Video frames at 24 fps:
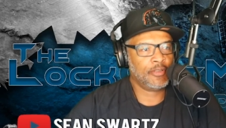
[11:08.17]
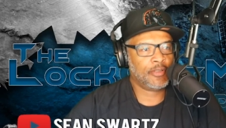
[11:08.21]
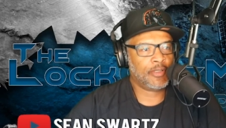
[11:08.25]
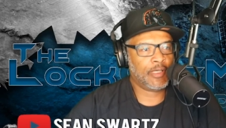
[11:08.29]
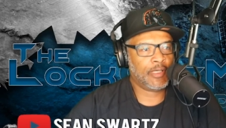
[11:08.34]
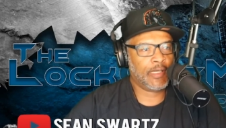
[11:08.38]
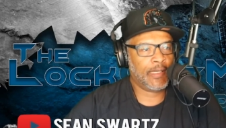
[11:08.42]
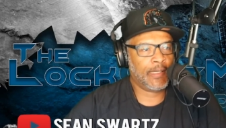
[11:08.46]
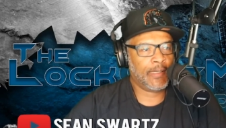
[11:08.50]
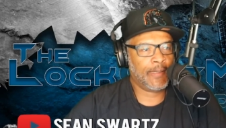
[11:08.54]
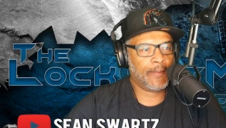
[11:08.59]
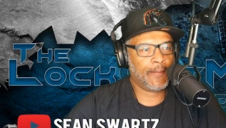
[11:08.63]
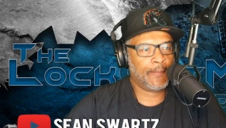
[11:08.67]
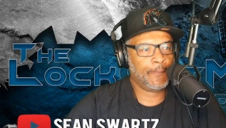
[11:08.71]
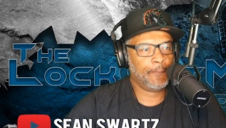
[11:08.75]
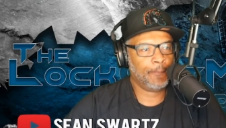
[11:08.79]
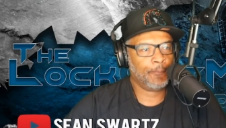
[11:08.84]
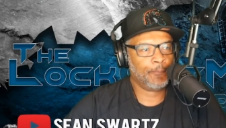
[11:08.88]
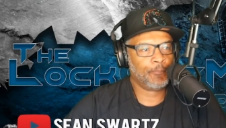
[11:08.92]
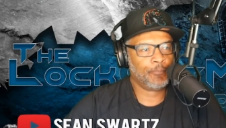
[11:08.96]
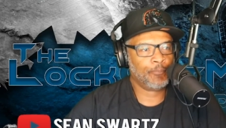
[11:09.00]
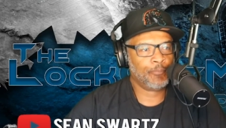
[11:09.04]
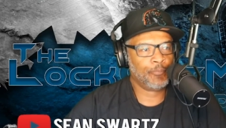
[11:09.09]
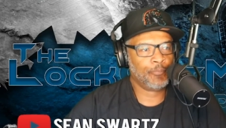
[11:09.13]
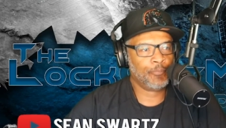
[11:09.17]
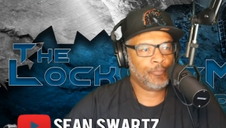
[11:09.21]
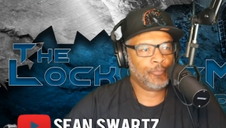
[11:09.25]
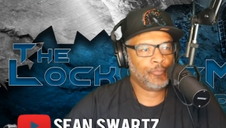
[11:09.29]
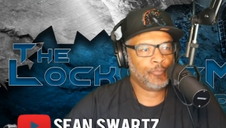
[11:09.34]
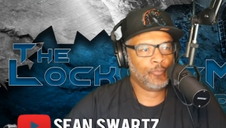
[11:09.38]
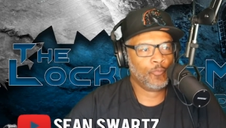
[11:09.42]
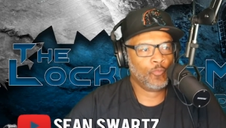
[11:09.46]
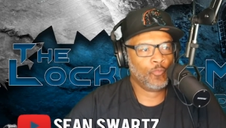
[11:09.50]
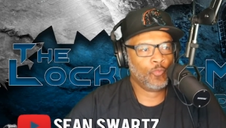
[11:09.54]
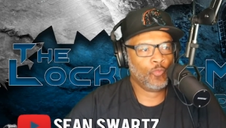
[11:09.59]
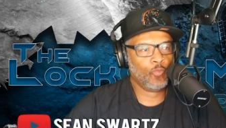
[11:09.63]
Uh,
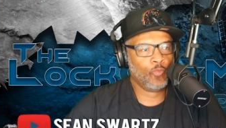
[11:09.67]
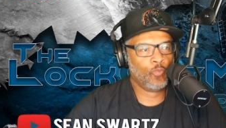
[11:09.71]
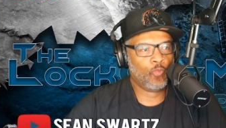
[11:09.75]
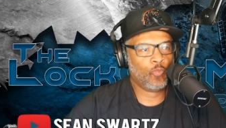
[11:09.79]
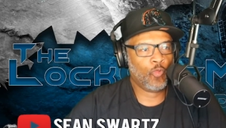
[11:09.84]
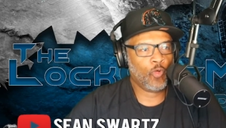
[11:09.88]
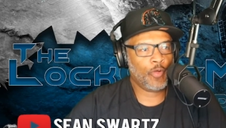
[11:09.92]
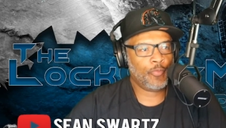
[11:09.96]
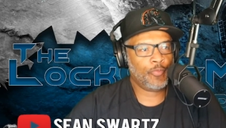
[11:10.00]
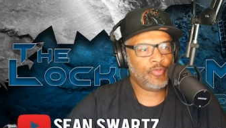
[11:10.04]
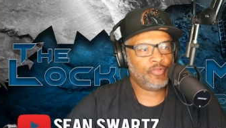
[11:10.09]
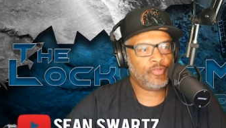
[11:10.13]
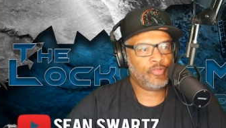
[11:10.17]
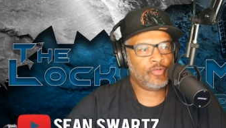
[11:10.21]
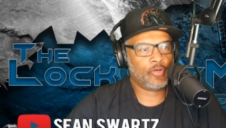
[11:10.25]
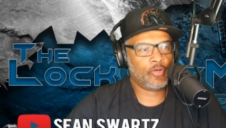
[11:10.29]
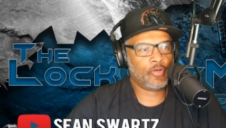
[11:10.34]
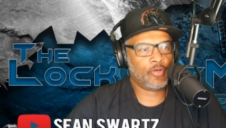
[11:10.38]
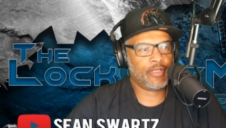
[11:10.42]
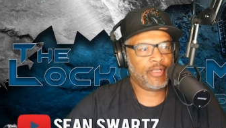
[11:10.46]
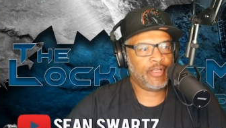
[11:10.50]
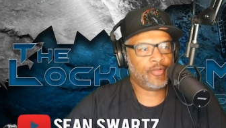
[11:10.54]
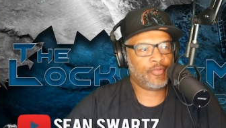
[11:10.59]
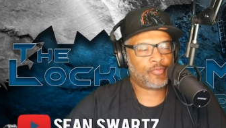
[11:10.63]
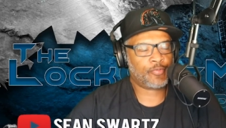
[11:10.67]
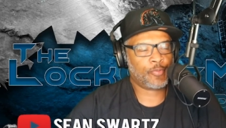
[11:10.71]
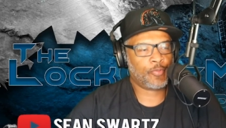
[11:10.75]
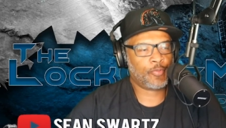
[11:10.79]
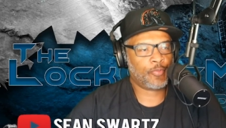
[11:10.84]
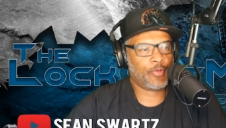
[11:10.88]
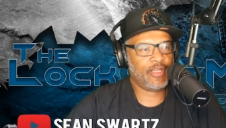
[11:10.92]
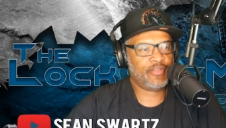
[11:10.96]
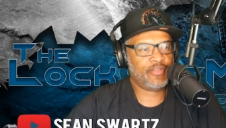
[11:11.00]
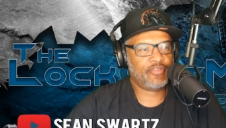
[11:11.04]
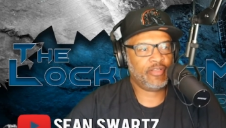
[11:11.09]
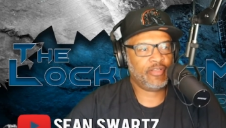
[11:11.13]
what was your
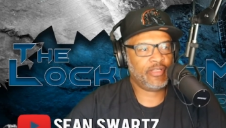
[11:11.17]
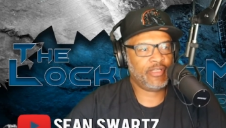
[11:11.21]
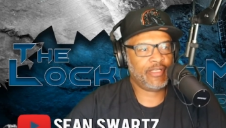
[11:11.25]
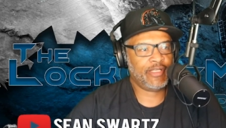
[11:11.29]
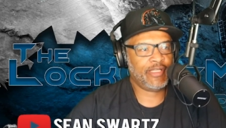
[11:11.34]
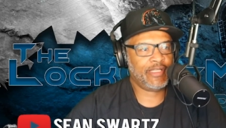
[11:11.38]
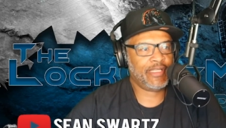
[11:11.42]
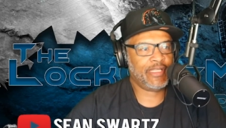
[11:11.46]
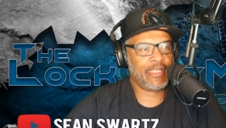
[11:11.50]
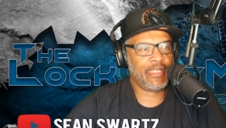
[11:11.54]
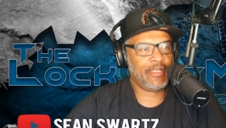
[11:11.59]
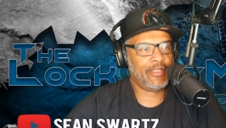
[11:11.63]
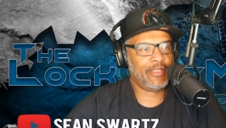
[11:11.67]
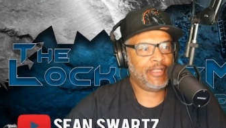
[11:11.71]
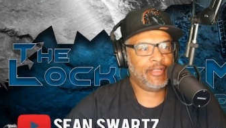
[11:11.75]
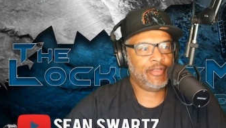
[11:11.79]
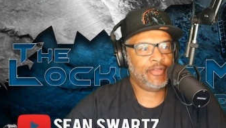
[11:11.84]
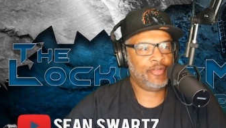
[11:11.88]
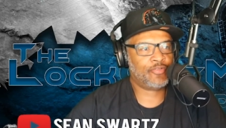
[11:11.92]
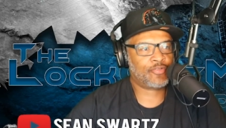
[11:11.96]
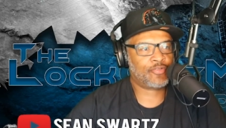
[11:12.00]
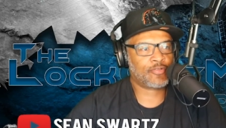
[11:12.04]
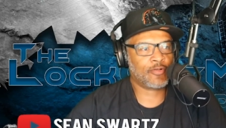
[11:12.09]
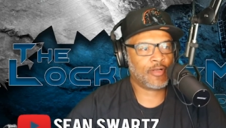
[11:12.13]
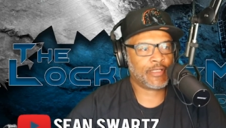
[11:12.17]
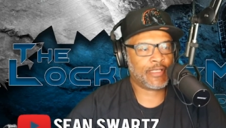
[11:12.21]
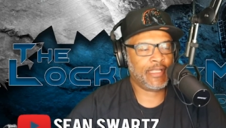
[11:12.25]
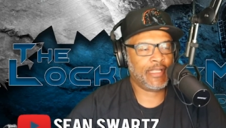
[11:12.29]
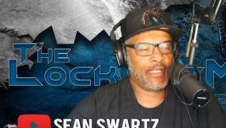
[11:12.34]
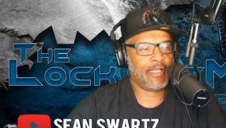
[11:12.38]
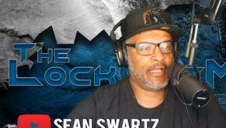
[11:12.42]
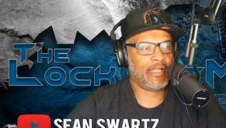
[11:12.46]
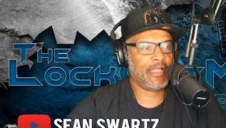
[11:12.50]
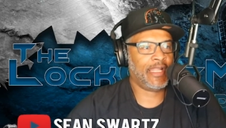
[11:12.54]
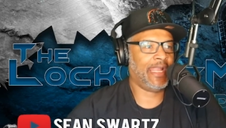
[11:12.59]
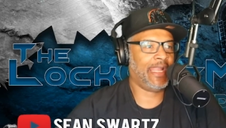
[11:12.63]
inspiration into getting into
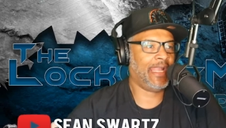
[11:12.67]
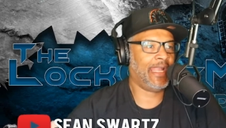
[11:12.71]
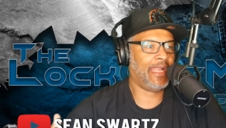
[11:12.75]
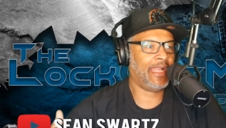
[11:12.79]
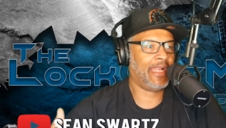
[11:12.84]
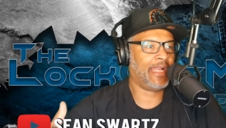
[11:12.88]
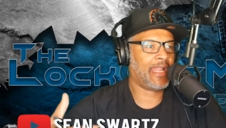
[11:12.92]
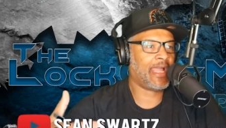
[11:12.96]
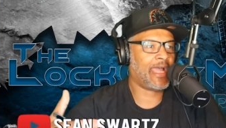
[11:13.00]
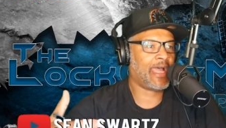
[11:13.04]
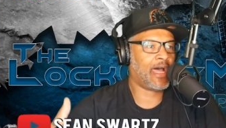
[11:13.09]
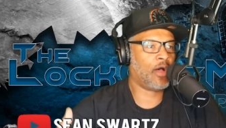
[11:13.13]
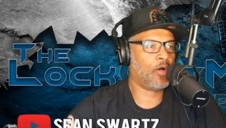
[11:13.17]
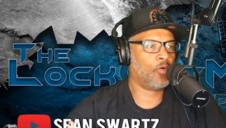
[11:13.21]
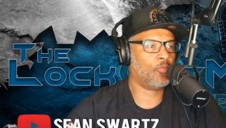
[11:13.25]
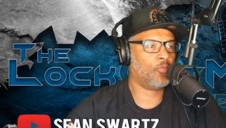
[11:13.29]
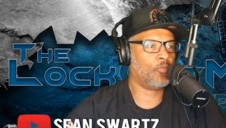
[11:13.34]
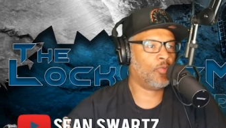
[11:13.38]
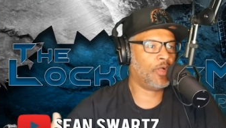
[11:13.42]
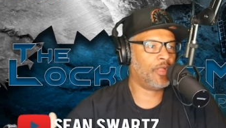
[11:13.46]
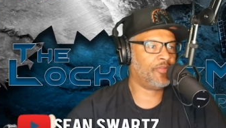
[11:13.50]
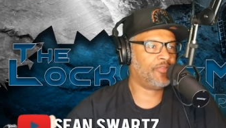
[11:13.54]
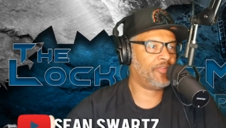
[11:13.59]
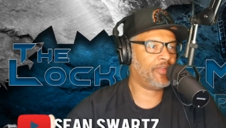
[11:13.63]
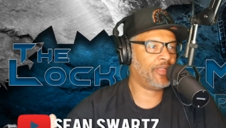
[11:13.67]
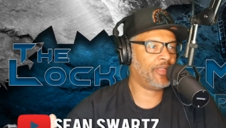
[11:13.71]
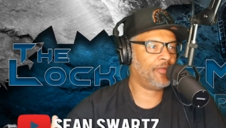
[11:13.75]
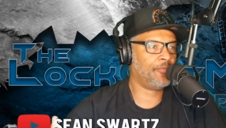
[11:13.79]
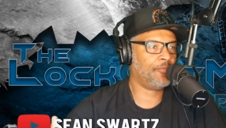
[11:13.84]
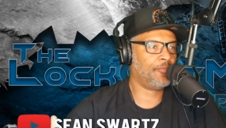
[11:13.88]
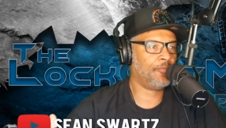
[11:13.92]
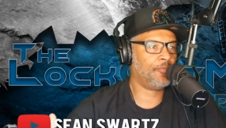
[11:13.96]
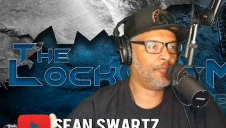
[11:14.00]
trucking and how was it